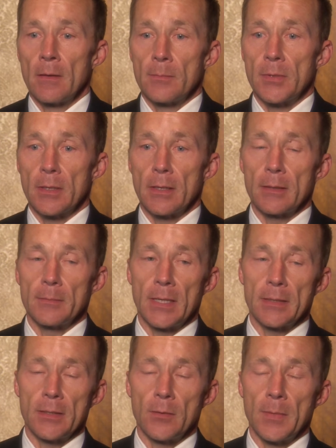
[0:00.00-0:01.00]
But uh,
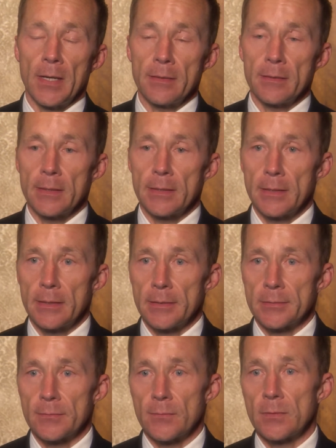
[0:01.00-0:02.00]
my, you know, my thinking
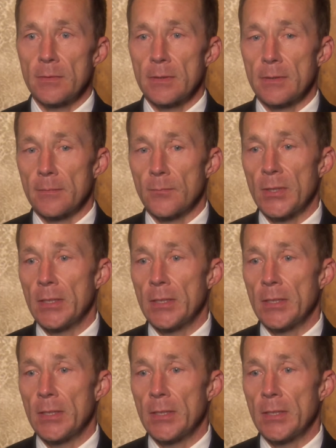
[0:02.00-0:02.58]
is um,